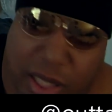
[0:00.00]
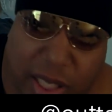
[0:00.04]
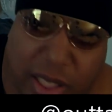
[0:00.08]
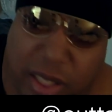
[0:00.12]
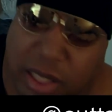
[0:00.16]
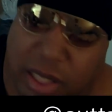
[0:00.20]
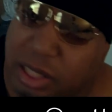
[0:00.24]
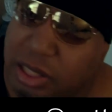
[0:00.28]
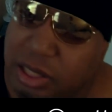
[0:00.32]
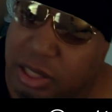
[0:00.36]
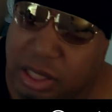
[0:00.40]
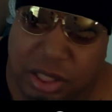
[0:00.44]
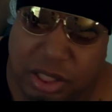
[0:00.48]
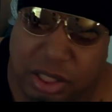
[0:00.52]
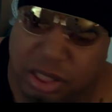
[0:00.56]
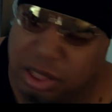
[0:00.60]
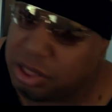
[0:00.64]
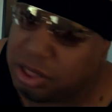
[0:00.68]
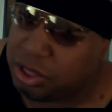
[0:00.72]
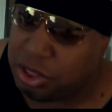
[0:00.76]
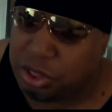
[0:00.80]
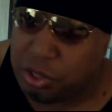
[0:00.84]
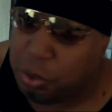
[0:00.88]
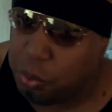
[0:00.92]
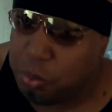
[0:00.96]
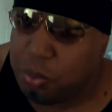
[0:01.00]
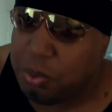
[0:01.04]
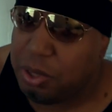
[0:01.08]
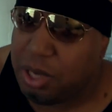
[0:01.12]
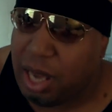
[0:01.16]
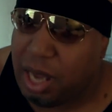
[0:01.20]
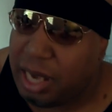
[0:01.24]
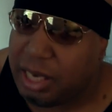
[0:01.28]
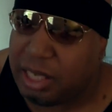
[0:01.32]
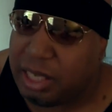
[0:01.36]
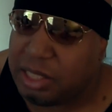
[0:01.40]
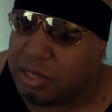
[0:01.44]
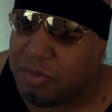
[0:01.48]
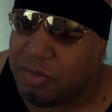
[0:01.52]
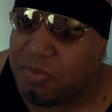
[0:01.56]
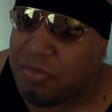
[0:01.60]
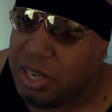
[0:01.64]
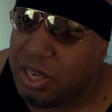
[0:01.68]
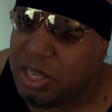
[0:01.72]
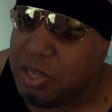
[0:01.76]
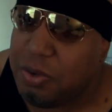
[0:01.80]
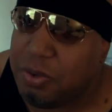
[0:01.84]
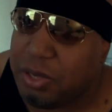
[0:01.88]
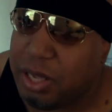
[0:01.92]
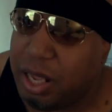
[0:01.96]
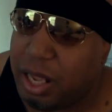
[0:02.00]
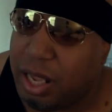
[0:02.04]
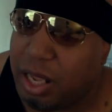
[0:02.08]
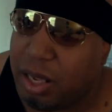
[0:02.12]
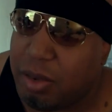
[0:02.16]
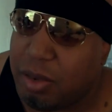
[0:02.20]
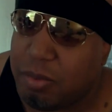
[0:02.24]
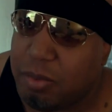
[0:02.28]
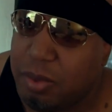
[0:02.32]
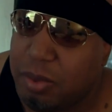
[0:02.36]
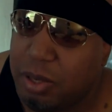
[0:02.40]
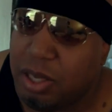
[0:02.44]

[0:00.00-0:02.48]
Literally just shooting like it's a video game.